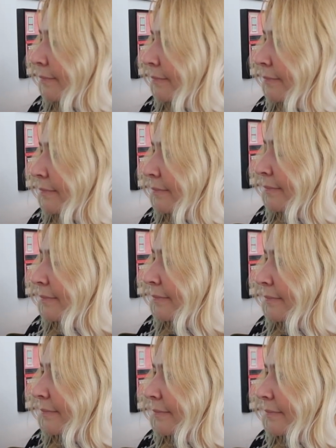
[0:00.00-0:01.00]
Oh,
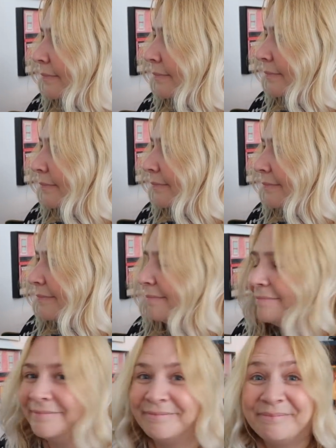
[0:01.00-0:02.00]
I forgot what I was going to
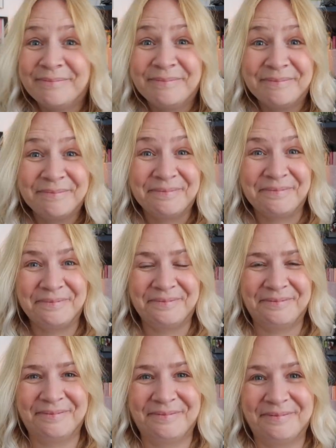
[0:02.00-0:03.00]
say. Come on,
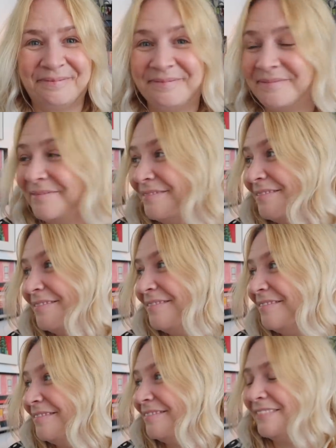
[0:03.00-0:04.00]
let's go
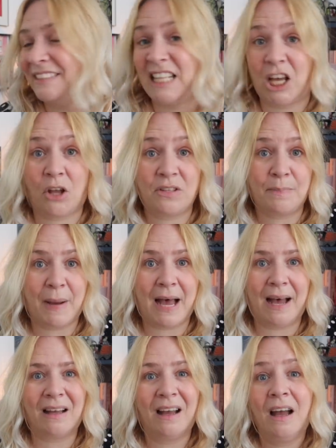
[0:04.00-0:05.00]
pack. They're going to
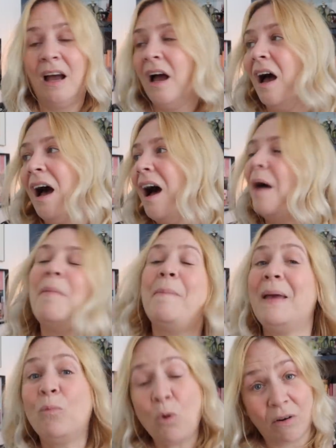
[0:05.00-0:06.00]
pack. I'm a
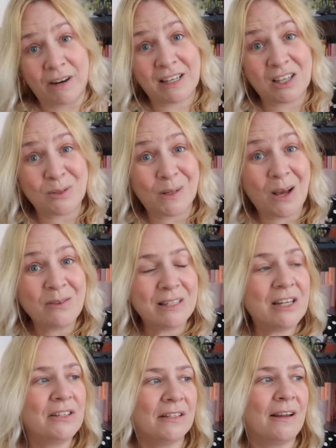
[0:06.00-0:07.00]
bit worried because we're going
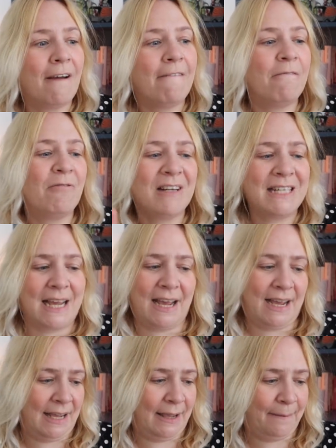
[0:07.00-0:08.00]
to London for a
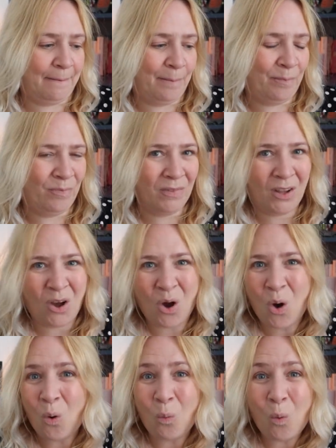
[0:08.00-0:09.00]
day.
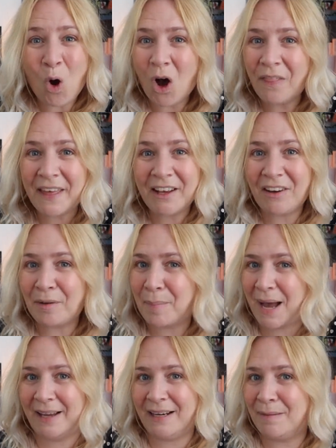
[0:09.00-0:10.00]
What are they going to
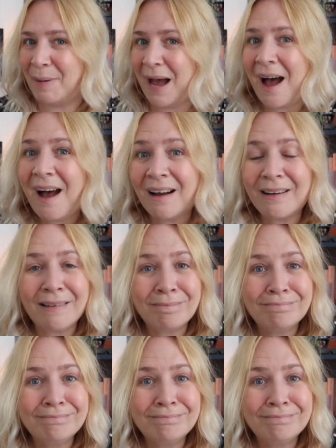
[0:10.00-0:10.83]
pack in a bag?